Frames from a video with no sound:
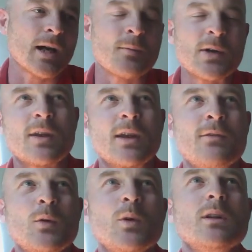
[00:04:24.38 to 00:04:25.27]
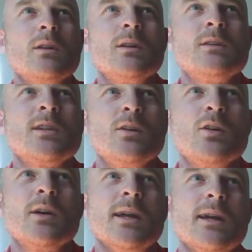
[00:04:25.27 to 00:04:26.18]
I mean, if you were to
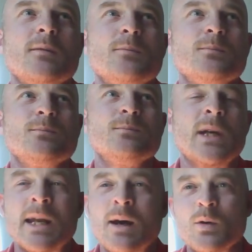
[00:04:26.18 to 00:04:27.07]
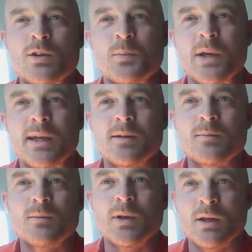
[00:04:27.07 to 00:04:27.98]
look at it in our speak
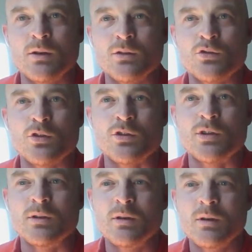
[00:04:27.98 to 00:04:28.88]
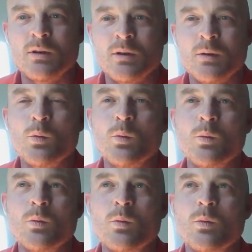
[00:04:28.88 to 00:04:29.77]
in construction,
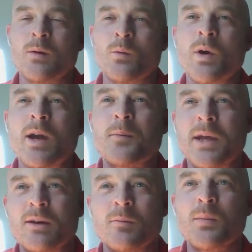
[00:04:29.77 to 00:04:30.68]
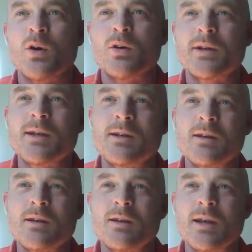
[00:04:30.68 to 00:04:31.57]
we are being onboarded
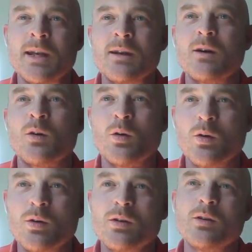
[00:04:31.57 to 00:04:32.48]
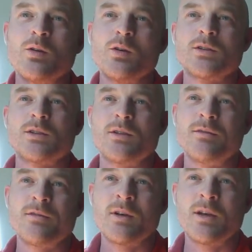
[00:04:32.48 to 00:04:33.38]
in a whole host
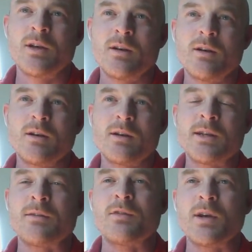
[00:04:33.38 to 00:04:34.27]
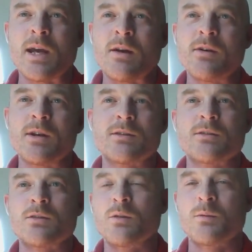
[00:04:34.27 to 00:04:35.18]
of different areas.
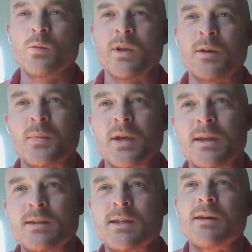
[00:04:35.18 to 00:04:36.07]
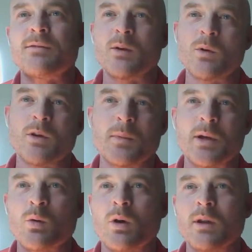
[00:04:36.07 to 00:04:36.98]
So whether it be safety, whether it be
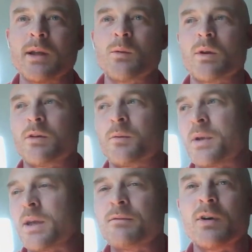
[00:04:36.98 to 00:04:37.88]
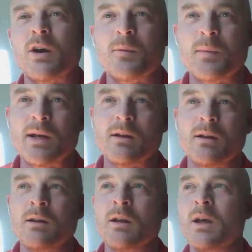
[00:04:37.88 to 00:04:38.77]
quality, whether it be
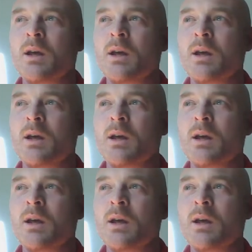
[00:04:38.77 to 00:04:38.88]
environmental,